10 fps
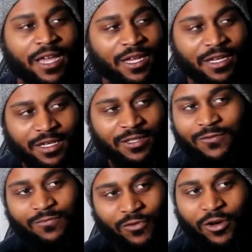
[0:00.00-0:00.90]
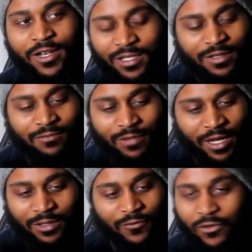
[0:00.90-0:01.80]
like his voice,
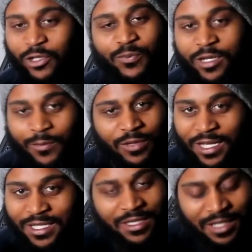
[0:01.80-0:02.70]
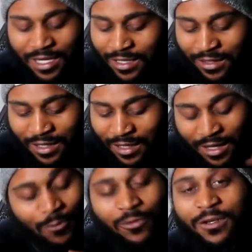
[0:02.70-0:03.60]
like the voice manipulation thing he did,
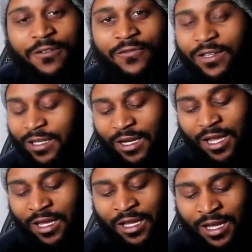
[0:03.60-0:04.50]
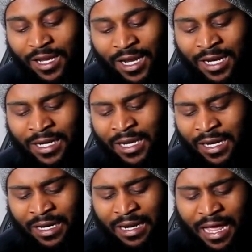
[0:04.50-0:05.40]
I wasn't really feeling that. And
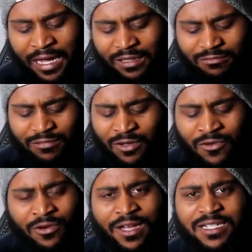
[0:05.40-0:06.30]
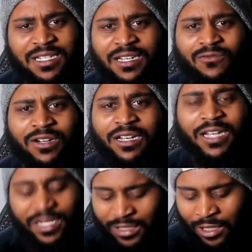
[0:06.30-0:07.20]
then I, I don't know, I just didn't really
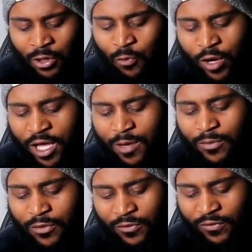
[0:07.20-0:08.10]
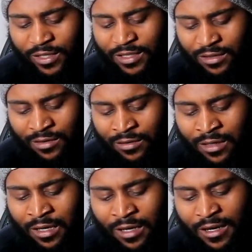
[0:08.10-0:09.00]
like the Lil Webb dude for this song.
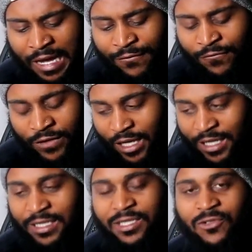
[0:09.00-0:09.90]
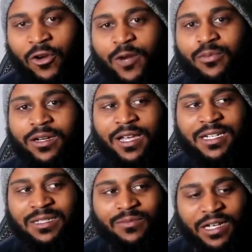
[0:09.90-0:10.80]
I feel like this is great
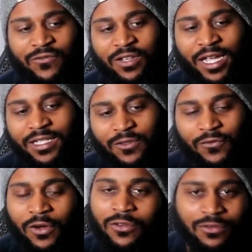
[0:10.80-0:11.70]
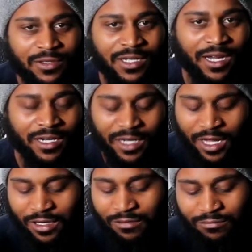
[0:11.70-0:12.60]
production, but I feel like the vocals kind of
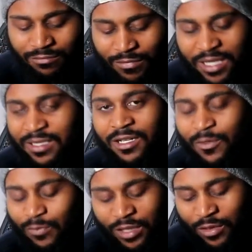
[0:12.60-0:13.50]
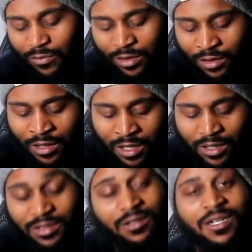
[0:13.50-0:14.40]
like mess it up a little bit.
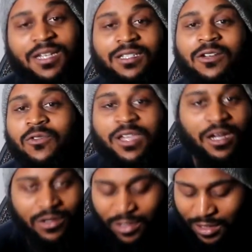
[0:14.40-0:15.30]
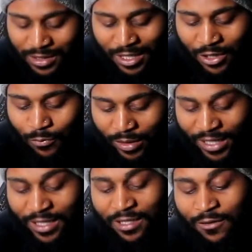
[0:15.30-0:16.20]
So the next song we got on here is called
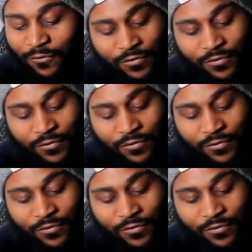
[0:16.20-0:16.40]
Blackout